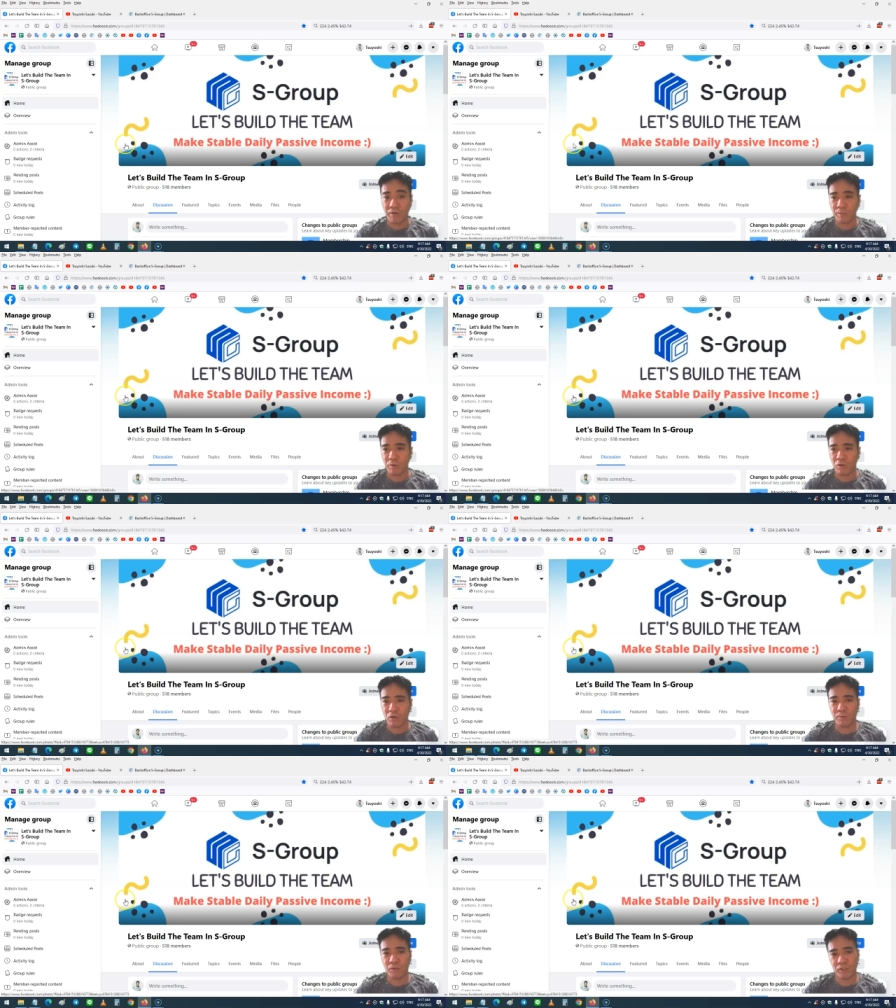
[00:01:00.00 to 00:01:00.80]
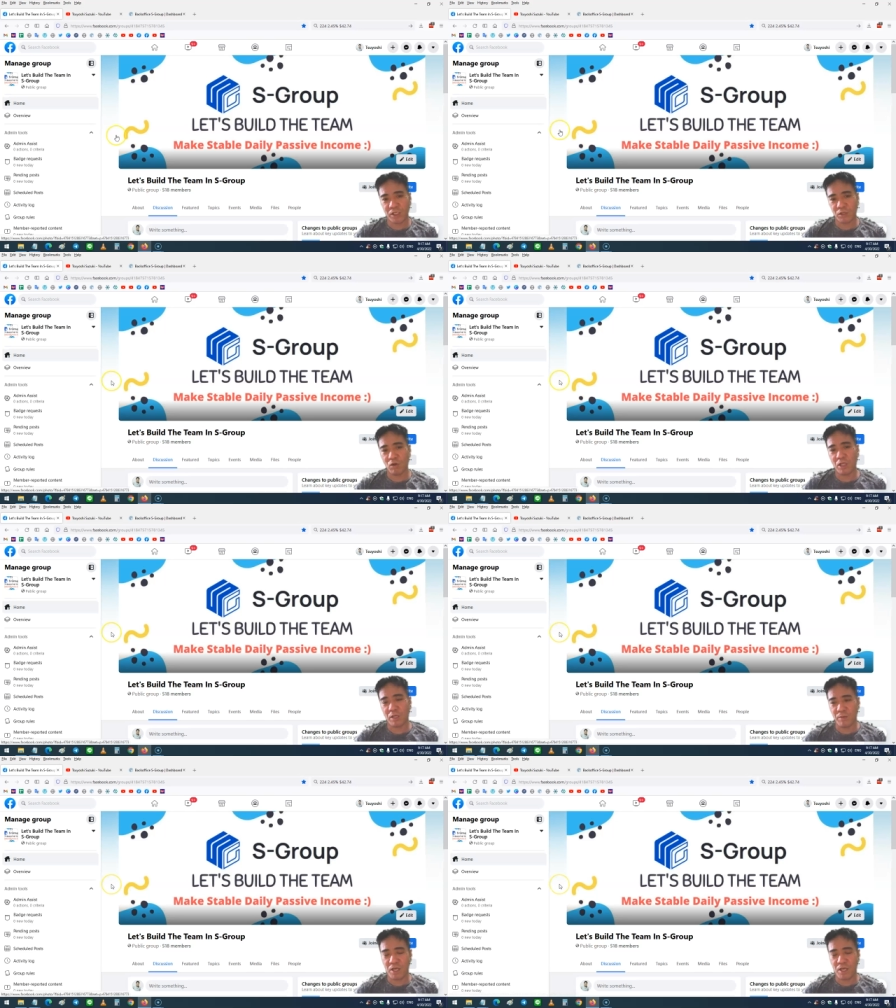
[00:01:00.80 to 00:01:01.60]
Facebook group, so just
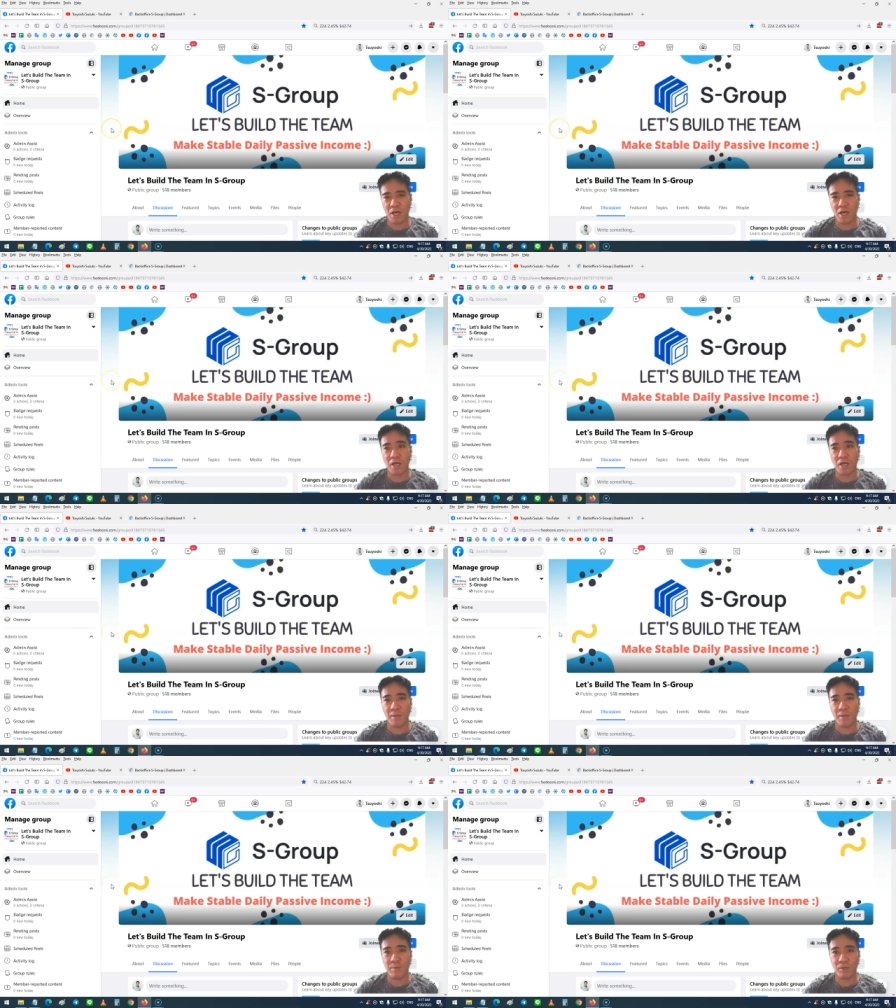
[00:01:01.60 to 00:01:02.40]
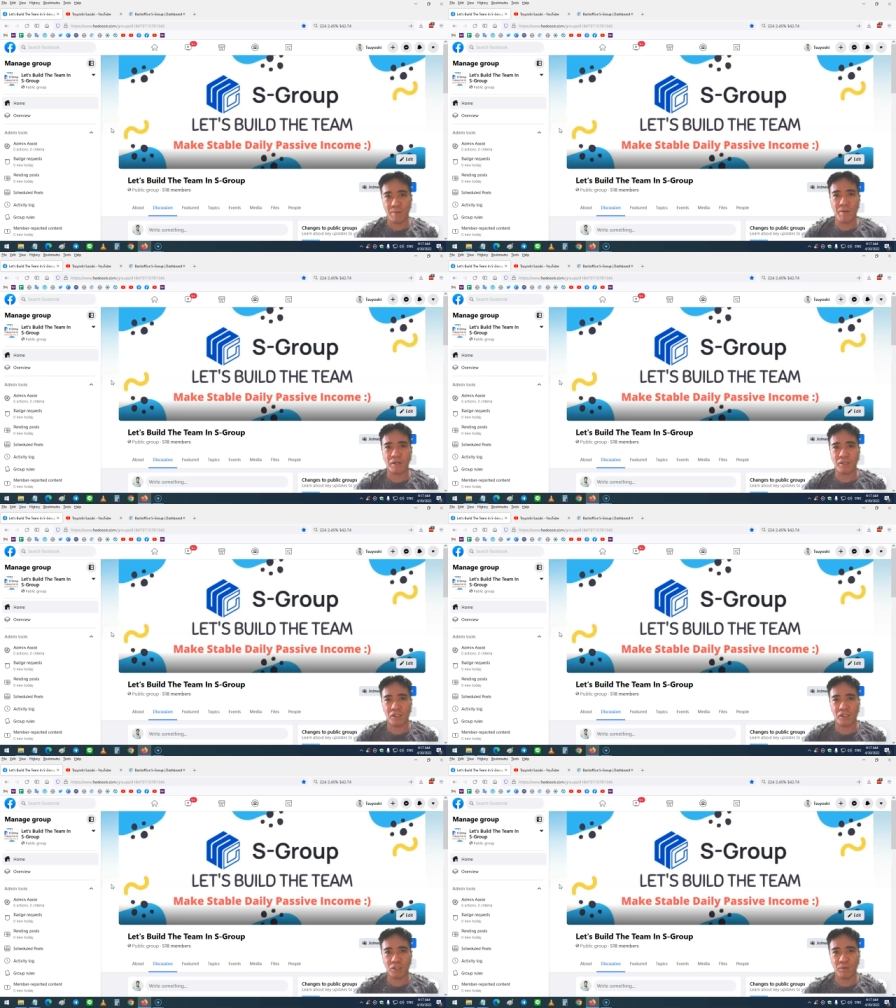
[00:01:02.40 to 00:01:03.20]
contact me here and I'm going to get back to you
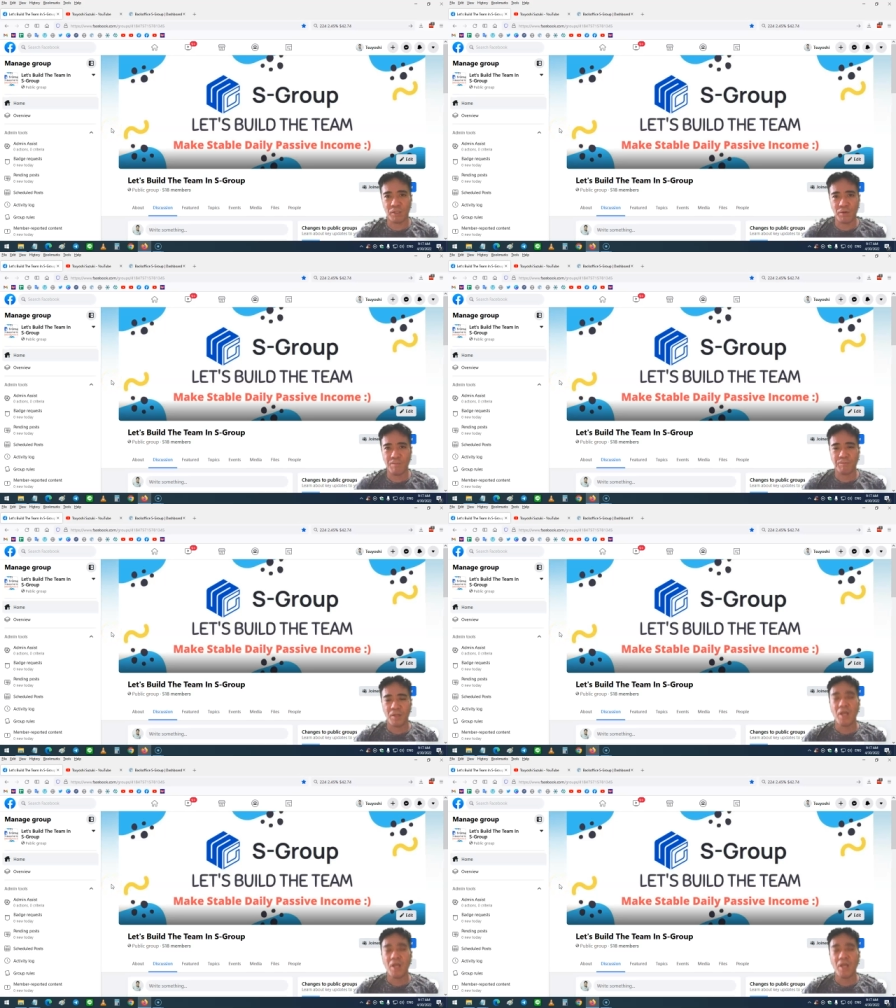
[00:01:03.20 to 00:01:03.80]
as soon as possible.